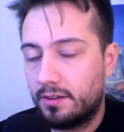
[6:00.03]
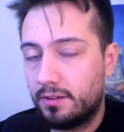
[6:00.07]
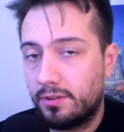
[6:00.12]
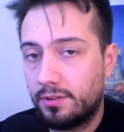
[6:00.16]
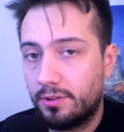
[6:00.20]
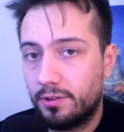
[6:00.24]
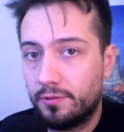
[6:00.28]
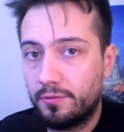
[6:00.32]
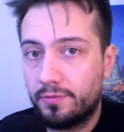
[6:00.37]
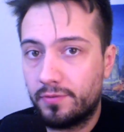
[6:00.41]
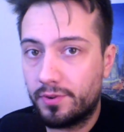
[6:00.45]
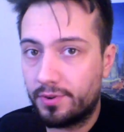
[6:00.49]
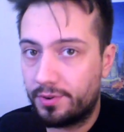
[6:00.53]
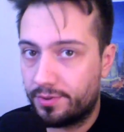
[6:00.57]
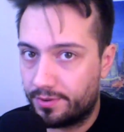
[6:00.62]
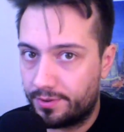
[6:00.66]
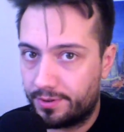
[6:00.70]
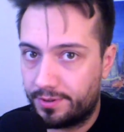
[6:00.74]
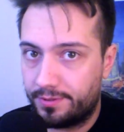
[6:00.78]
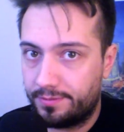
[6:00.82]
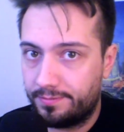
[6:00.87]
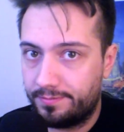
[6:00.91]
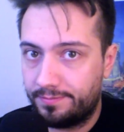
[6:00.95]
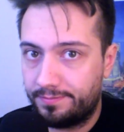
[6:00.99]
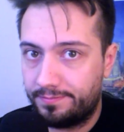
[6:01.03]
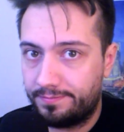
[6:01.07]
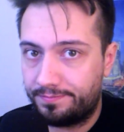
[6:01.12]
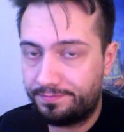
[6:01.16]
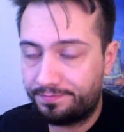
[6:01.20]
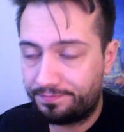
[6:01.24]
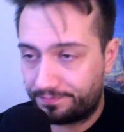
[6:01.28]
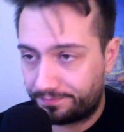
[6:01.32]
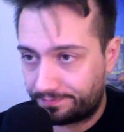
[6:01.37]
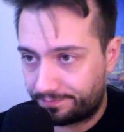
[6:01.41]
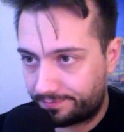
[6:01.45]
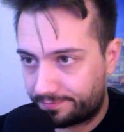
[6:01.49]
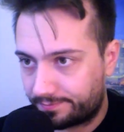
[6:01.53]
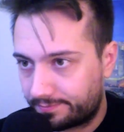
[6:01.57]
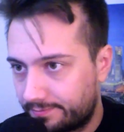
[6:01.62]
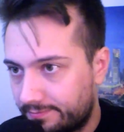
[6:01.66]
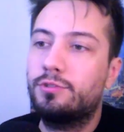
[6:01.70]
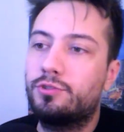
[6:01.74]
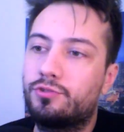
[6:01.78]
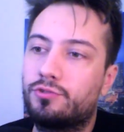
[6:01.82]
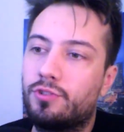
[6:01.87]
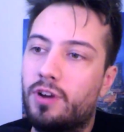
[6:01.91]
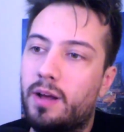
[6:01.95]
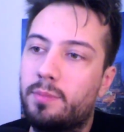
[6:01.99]
go further. You can either
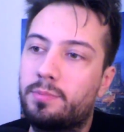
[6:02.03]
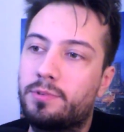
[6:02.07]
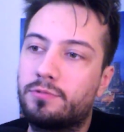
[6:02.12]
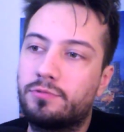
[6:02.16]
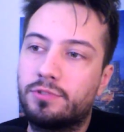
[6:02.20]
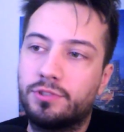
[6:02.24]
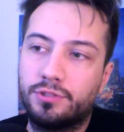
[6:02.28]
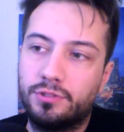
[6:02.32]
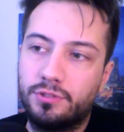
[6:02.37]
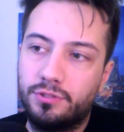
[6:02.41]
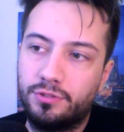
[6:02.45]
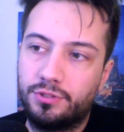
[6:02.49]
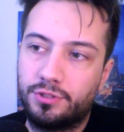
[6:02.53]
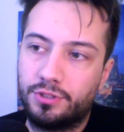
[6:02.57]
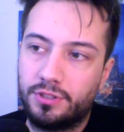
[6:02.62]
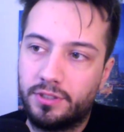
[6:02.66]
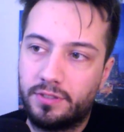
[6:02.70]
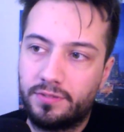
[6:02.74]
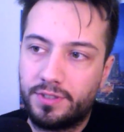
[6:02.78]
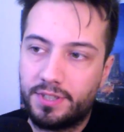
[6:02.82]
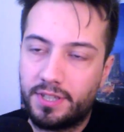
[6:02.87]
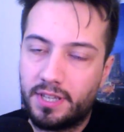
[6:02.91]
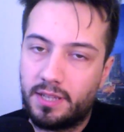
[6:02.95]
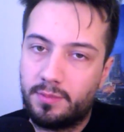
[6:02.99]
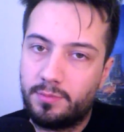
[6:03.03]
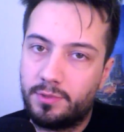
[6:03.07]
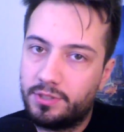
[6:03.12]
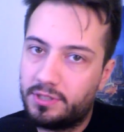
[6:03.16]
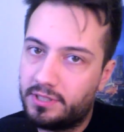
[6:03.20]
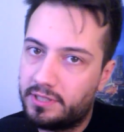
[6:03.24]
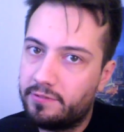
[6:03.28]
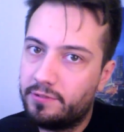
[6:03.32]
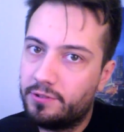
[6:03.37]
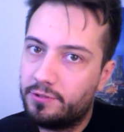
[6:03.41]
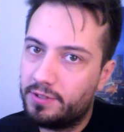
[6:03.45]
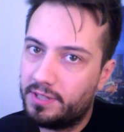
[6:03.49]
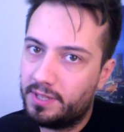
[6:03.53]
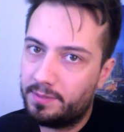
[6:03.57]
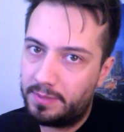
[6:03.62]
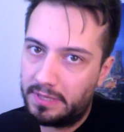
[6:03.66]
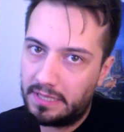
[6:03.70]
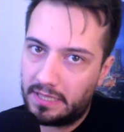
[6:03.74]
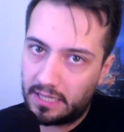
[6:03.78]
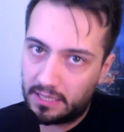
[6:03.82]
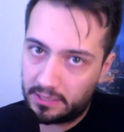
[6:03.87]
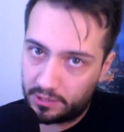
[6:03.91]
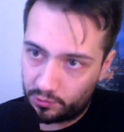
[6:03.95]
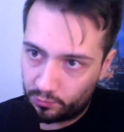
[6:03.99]
drop the resolution of the game to
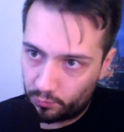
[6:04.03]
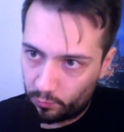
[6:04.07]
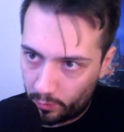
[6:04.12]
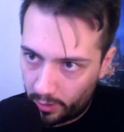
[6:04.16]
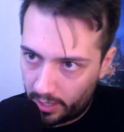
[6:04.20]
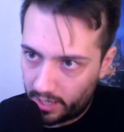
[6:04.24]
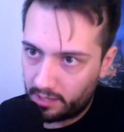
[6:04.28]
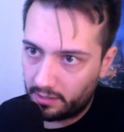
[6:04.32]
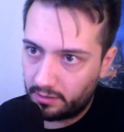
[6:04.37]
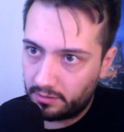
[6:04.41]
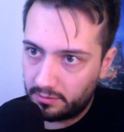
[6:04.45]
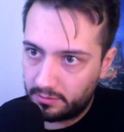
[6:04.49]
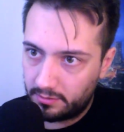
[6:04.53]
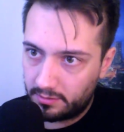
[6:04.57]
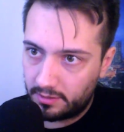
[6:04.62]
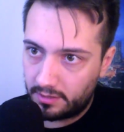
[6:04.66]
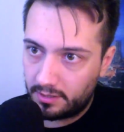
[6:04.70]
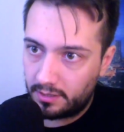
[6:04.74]
720p as well,